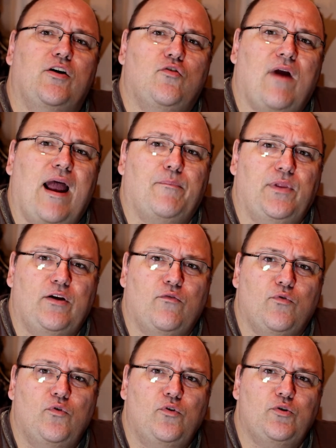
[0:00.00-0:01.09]
grappling
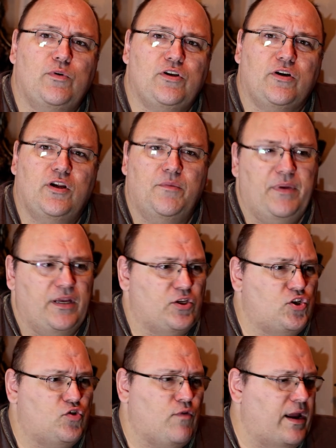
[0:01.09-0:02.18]
rules, which are going to be a
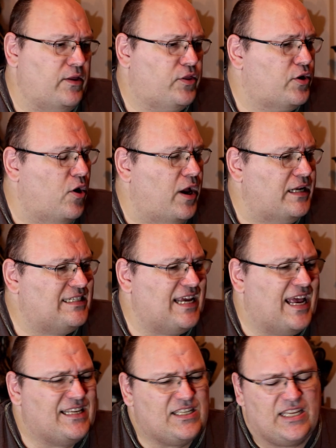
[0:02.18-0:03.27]
strength
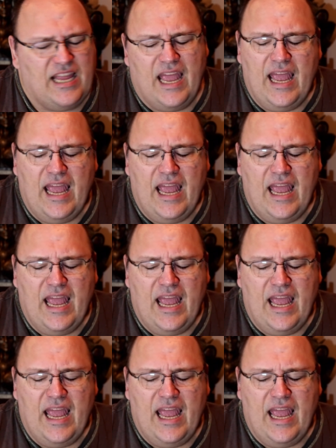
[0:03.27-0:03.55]
contest.